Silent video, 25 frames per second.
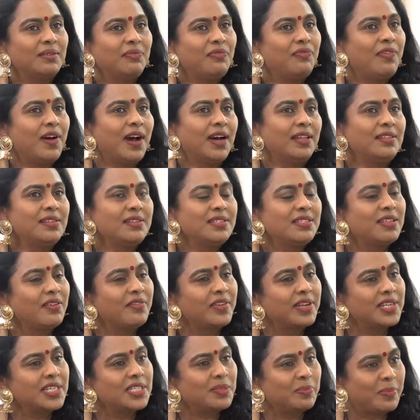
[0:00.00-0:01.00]
fathers are
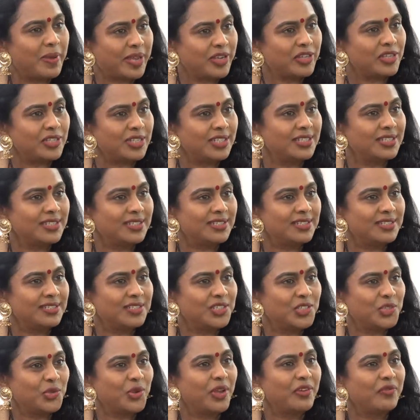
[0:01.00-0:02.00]
very special yes.
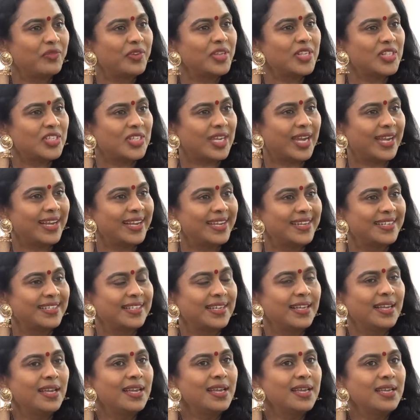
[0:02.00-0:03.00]
to every child.
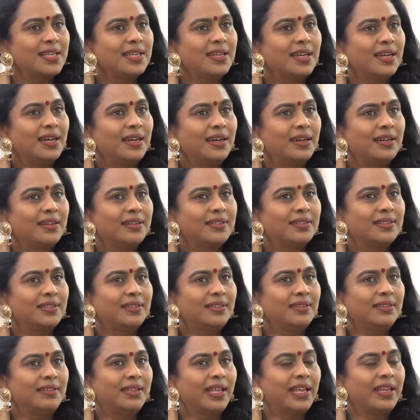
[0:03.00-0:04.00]
Yes. Uh,
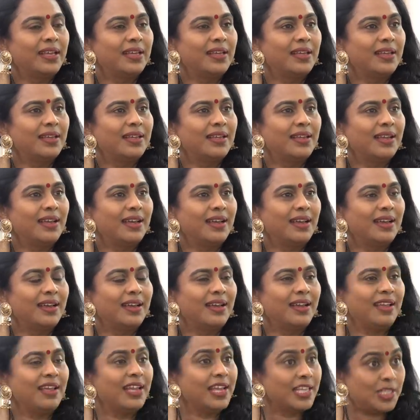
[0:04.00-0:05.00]
daughters, they, especially.
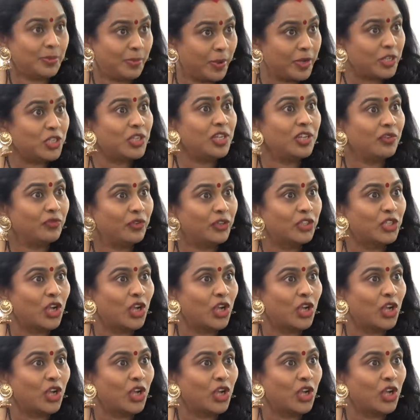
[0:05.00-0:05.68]
especially for